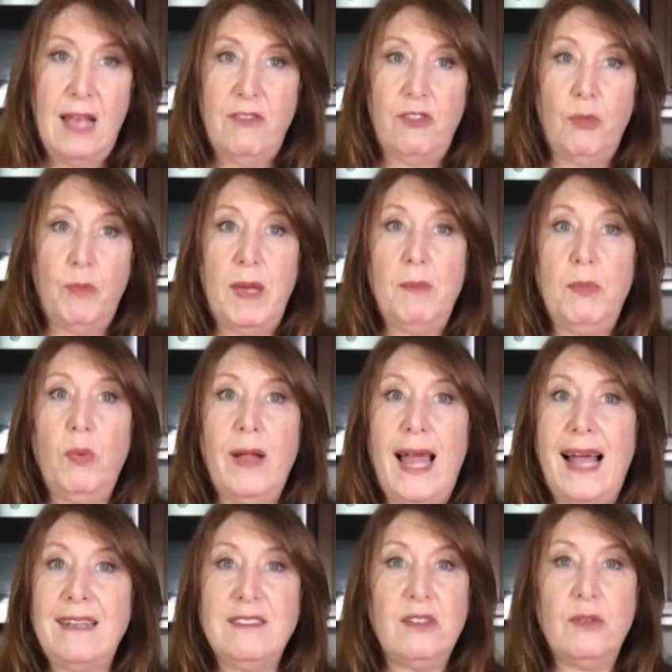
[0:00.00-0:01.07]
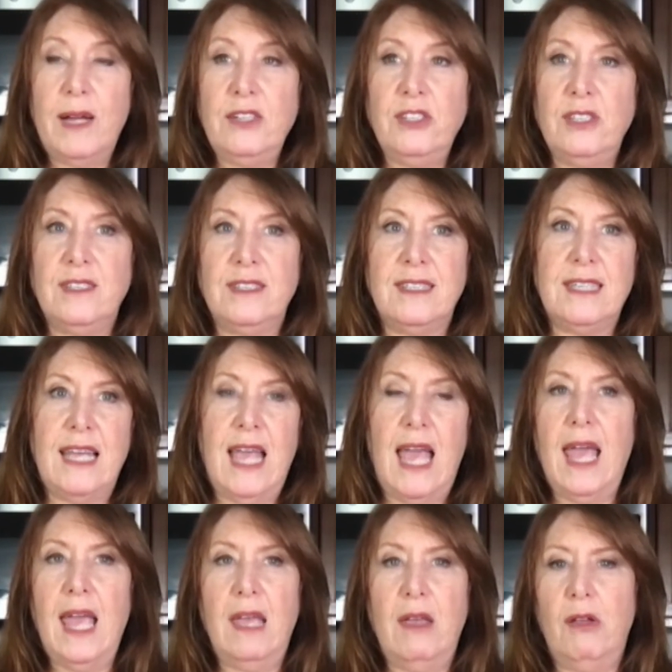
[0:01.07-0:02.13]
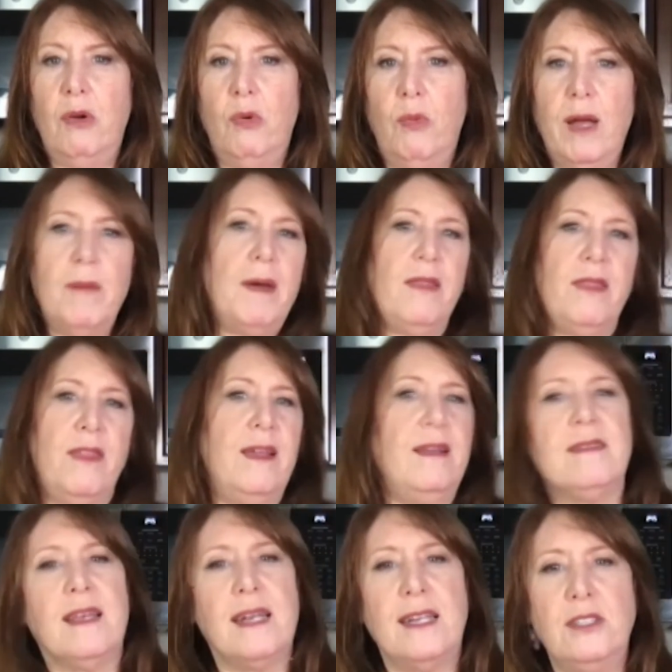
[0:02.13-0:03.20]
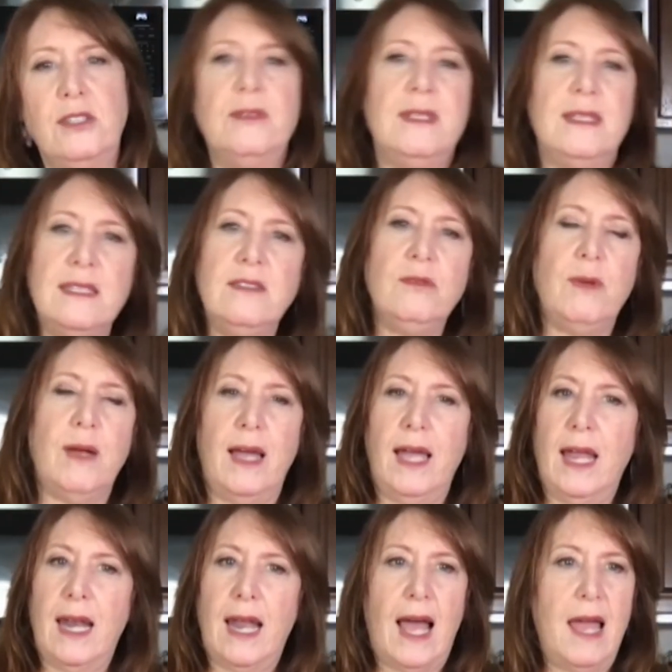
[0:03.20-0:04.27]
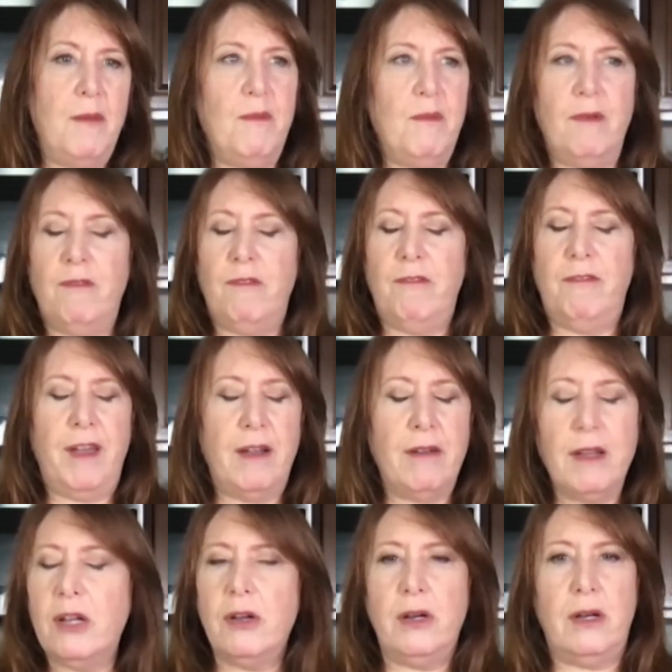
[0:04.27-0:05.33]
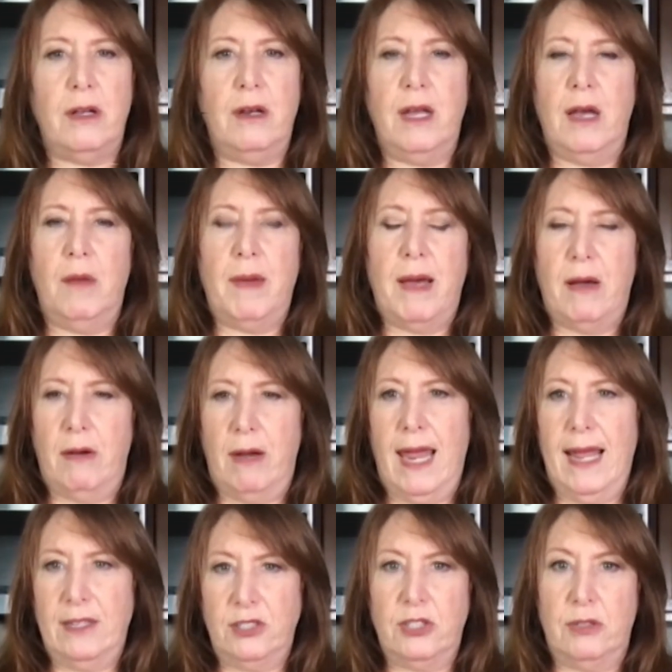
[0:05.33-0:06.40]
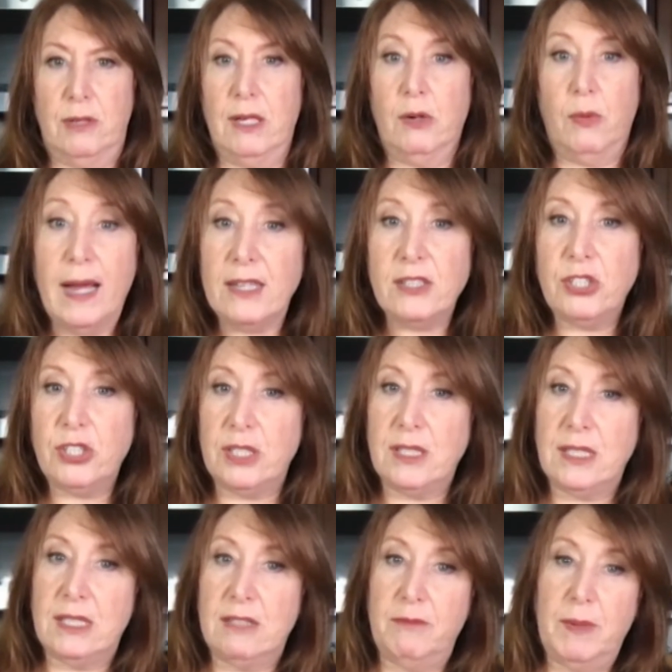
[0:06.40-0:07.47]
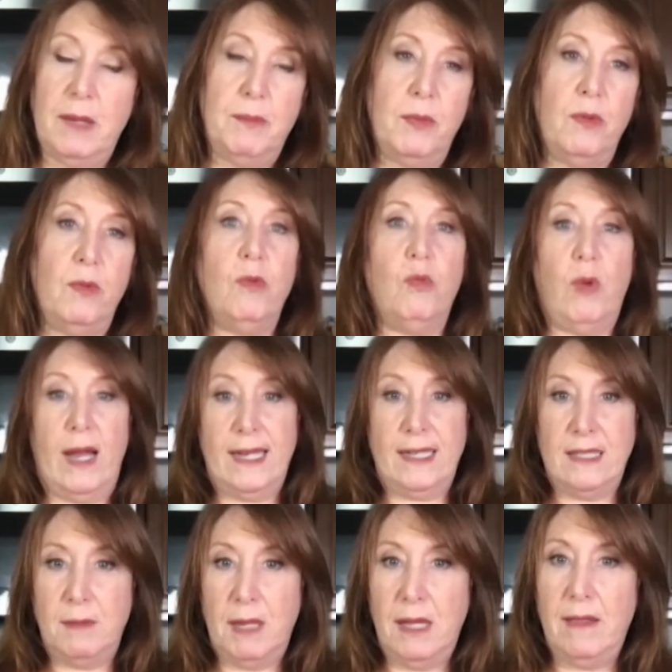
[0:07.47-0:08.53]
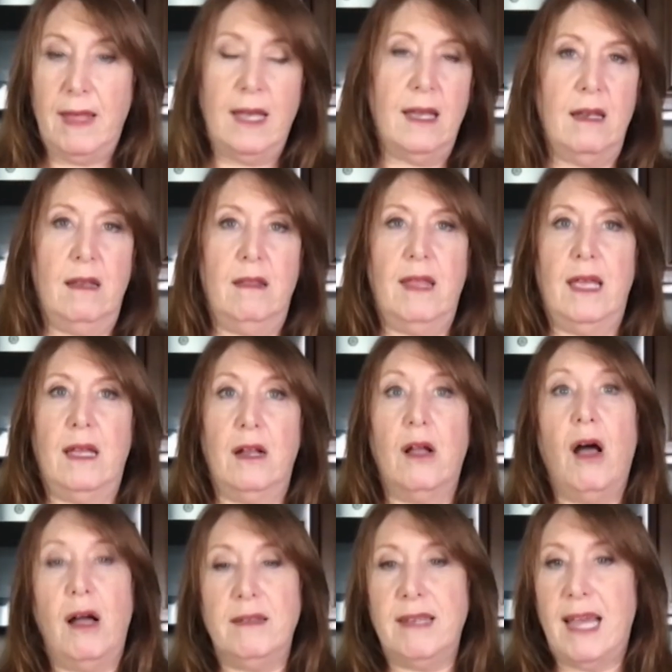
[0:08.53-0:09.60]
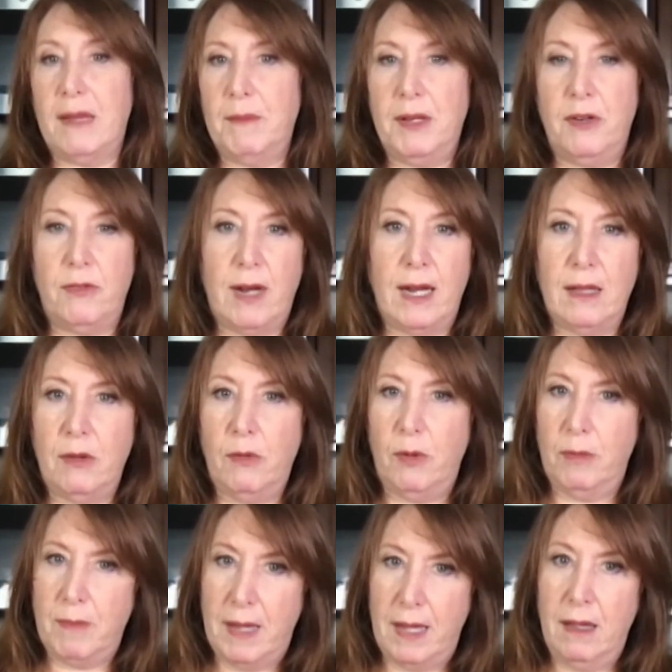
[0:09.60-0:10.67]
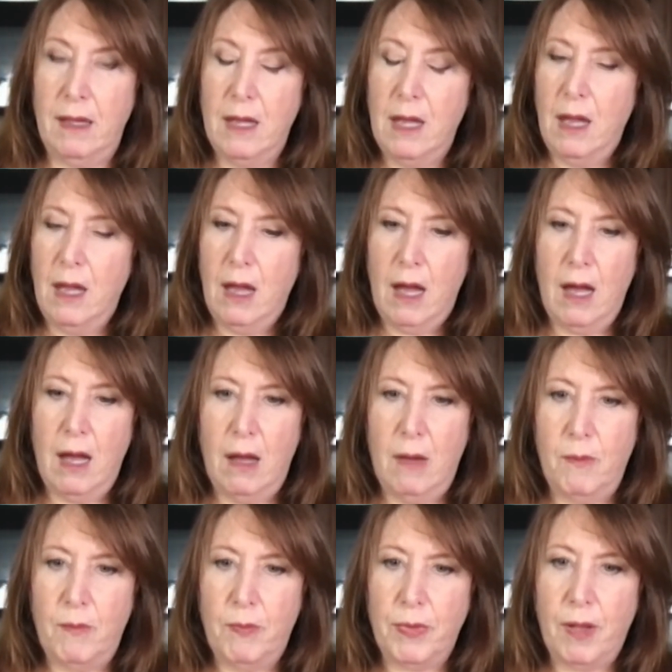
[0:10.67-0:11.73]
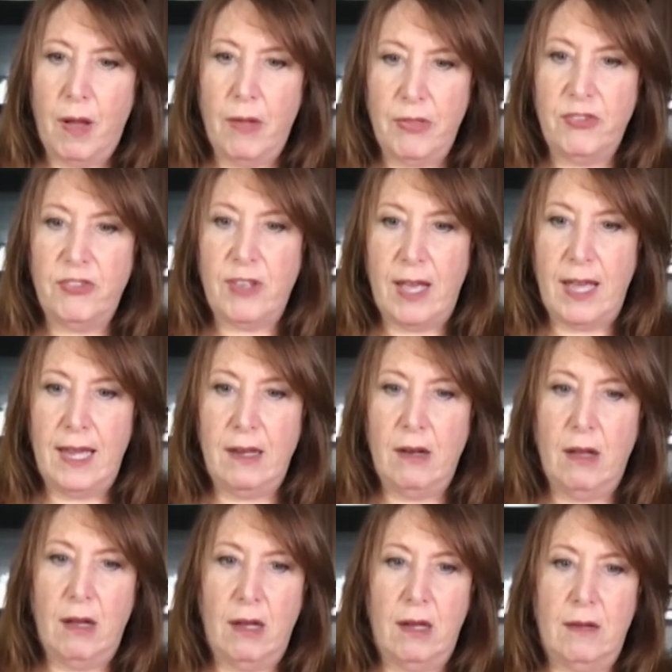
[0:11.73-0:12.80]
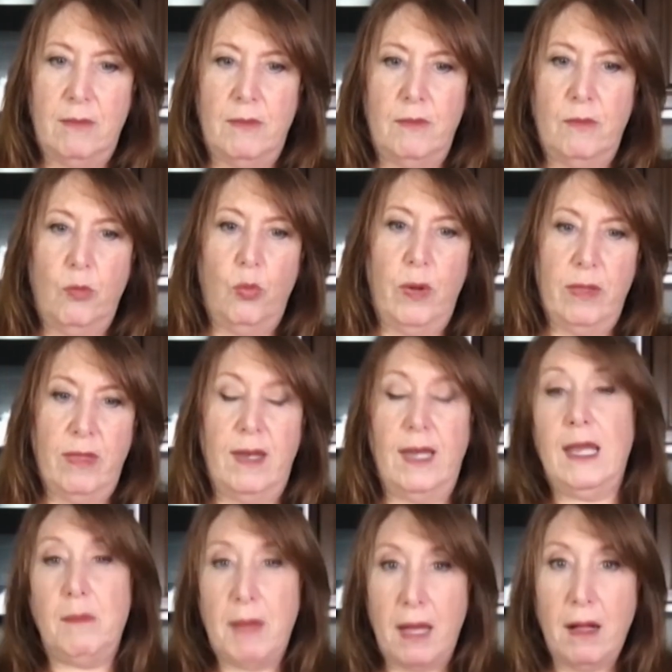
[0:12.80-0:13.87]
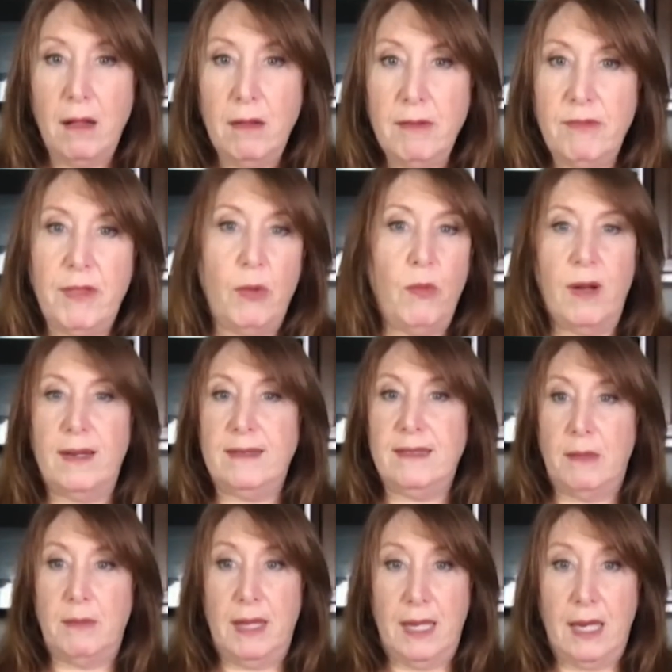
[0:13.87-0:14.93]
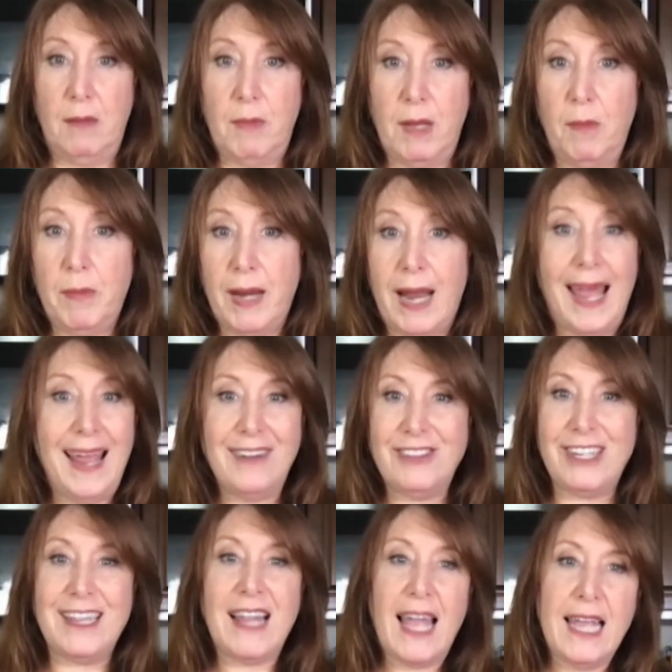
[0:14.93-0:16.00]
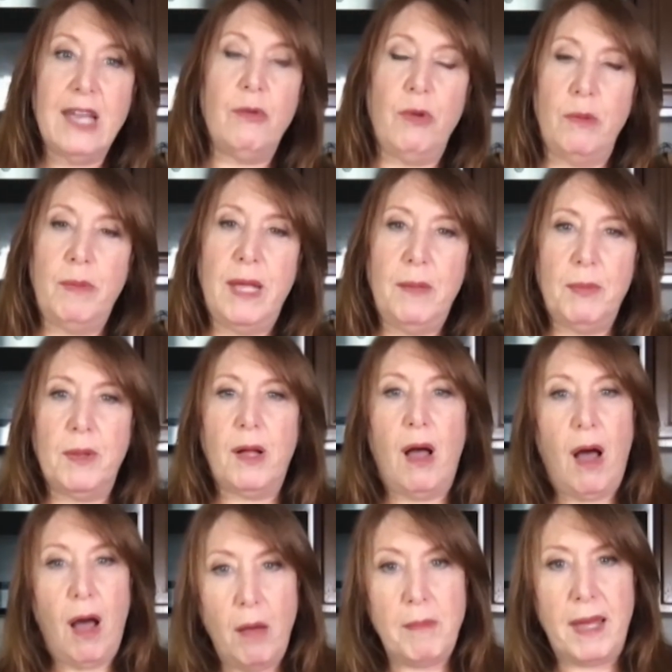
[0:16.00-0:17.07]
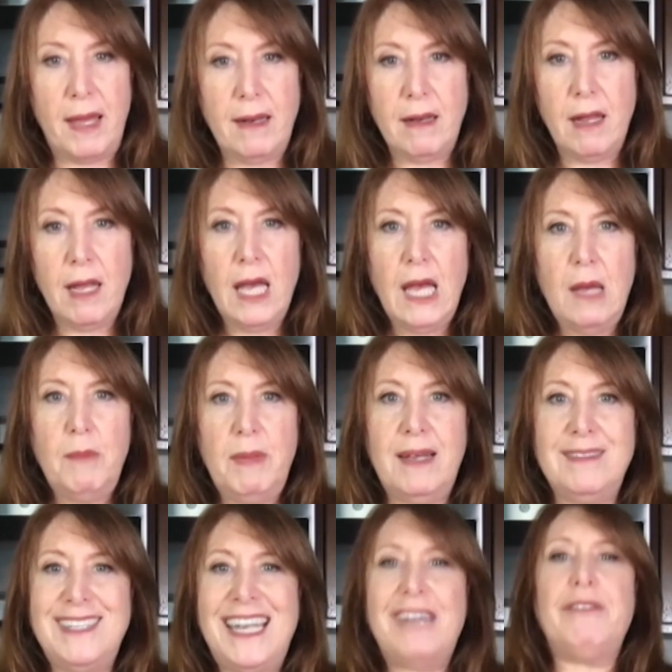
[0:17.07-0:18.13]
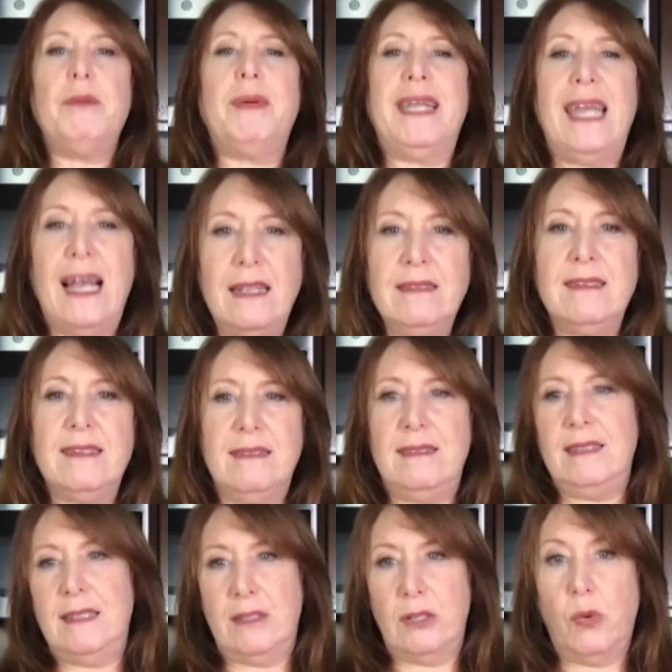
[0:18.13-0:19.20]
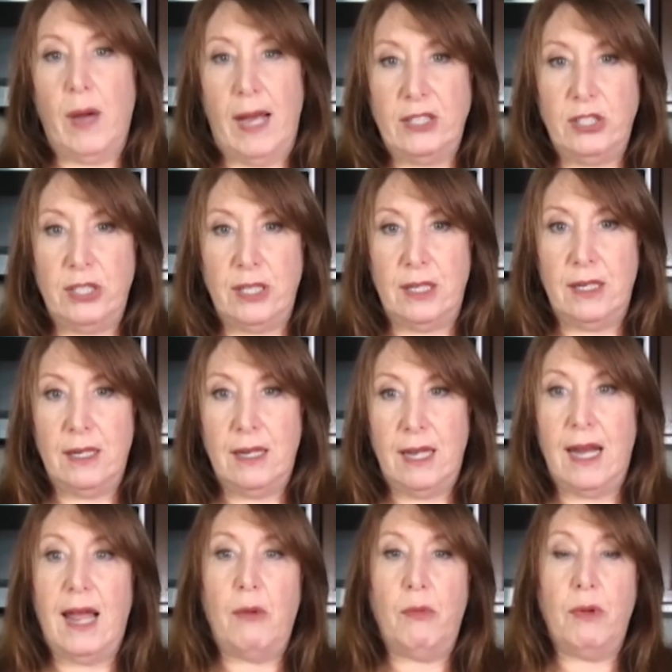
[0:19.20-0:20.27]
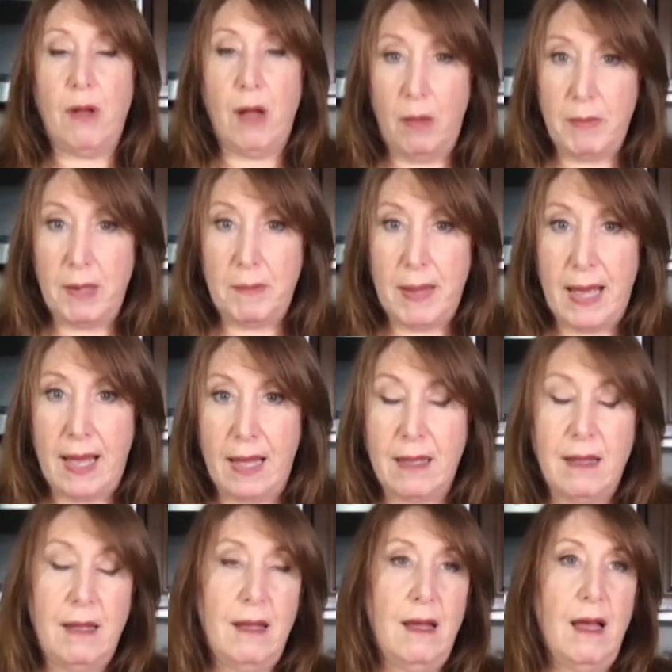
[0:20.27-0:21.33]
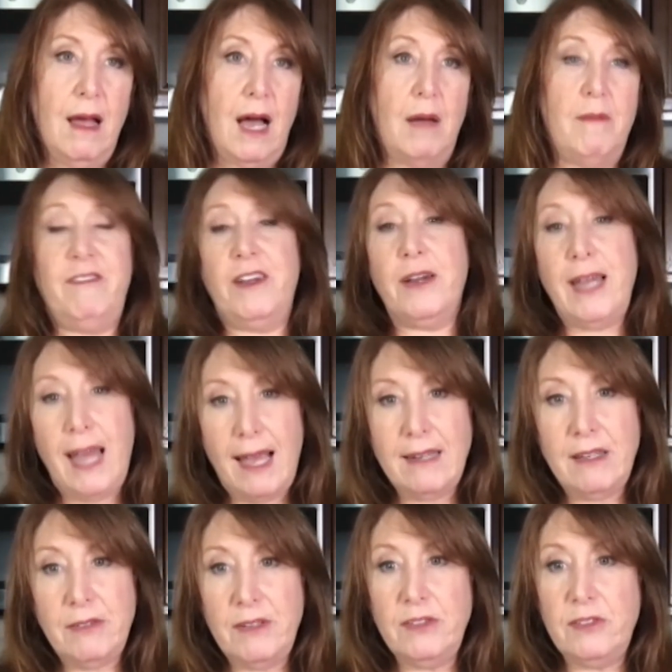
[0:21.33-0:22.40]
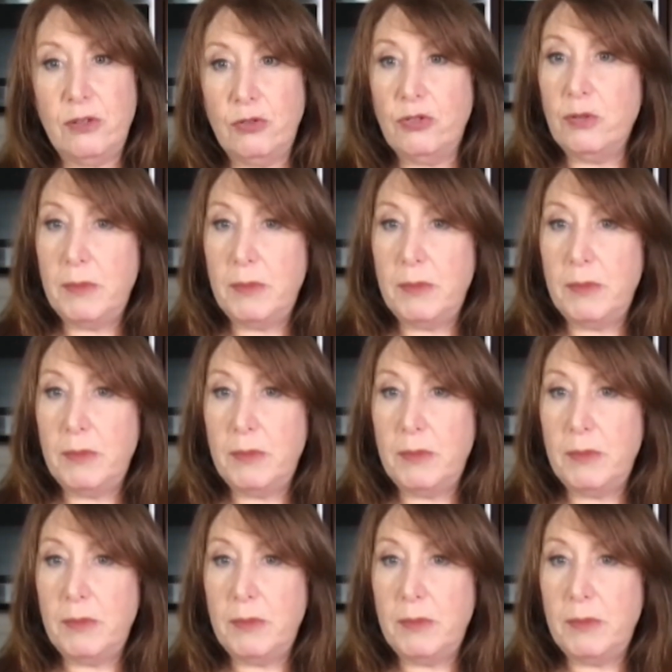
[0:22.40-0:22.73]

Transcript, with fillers: So people will ask questions. They'll say, hey, you know, what about this? Can I do it this way? And I'm very good about answering questions. If people write to me, they can they can contact me directly with my um, on the site um, with an email if they want to send me an email. But I actually like it when people comment because then everybody else can see the question and I will comment back. I'm very active on social